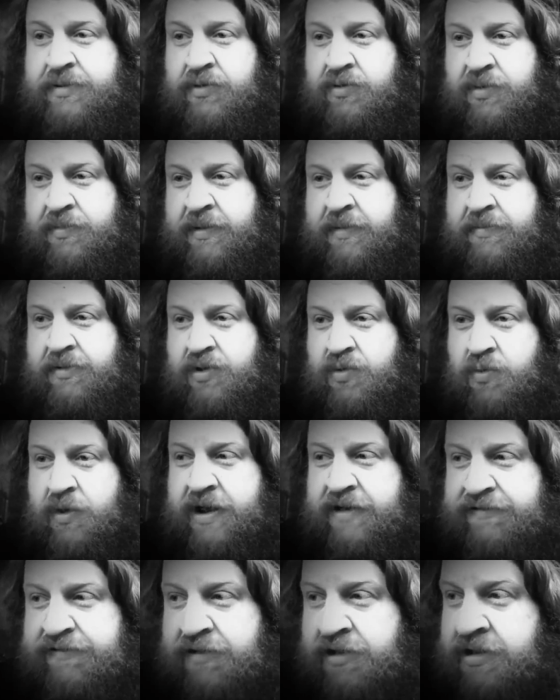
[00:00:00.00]
remembered
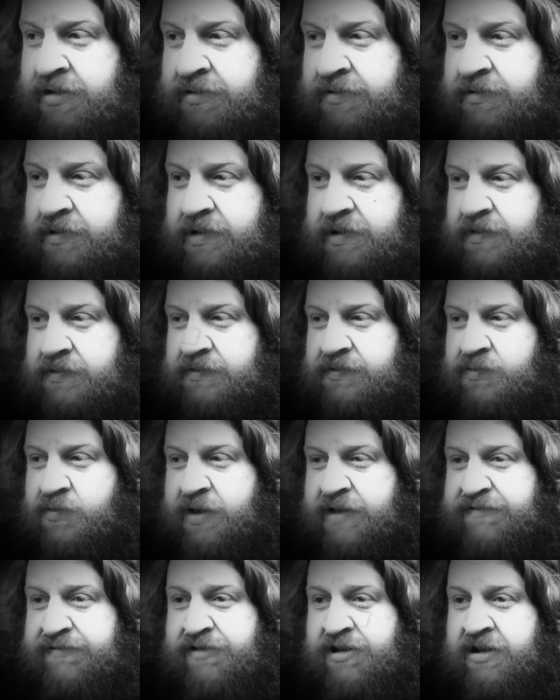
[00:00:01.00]
way
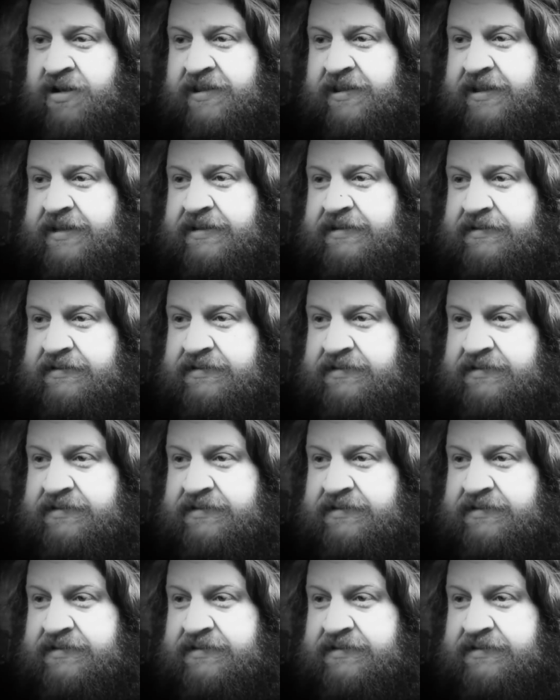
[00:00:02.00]
fondly.